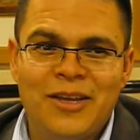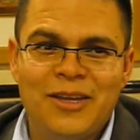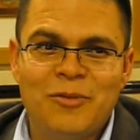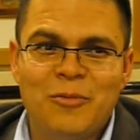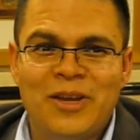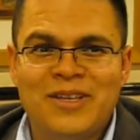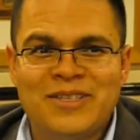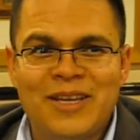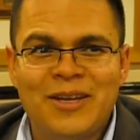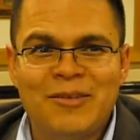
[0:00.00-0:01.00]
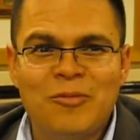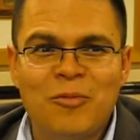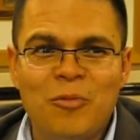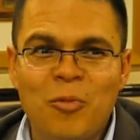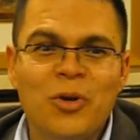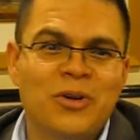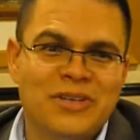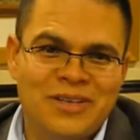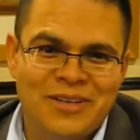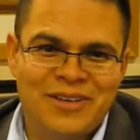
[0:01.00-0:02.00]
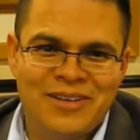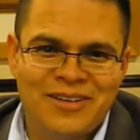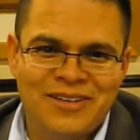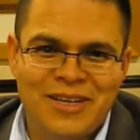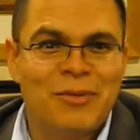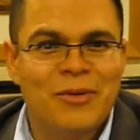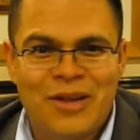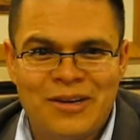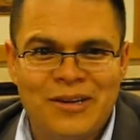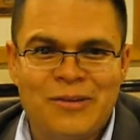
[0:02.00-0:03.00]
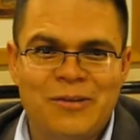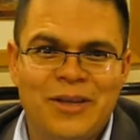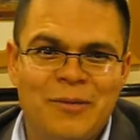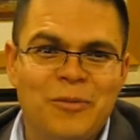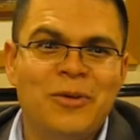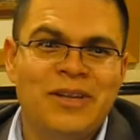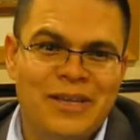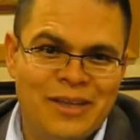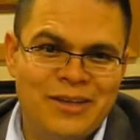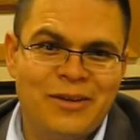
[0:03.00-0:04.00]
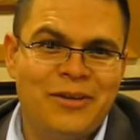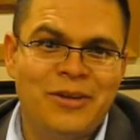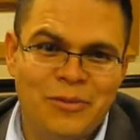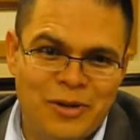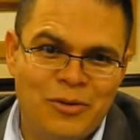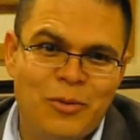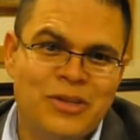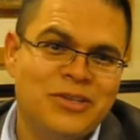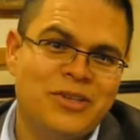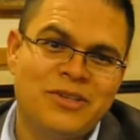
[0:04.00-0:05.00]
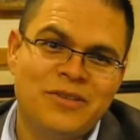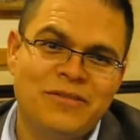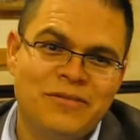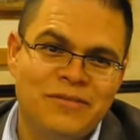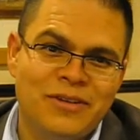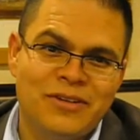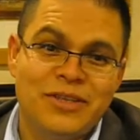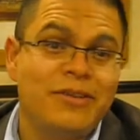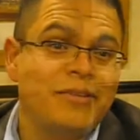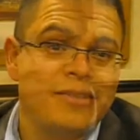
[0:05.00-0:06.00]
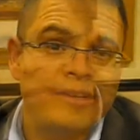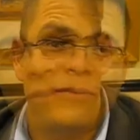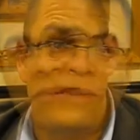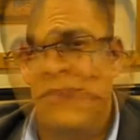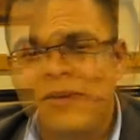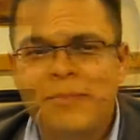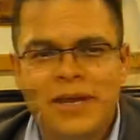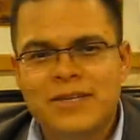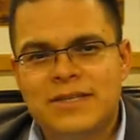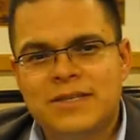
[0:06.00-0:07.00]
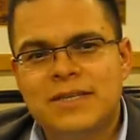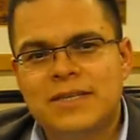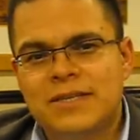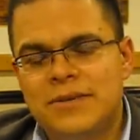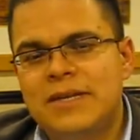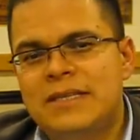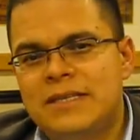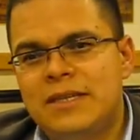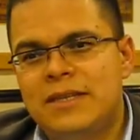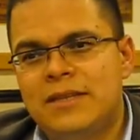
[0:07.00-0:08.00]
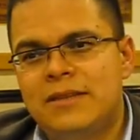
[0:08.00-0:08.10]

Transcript: in ways that weren't democratic or that weren't egalitarian around questions of gender and sexuality. Even as far back as the 60s, you can see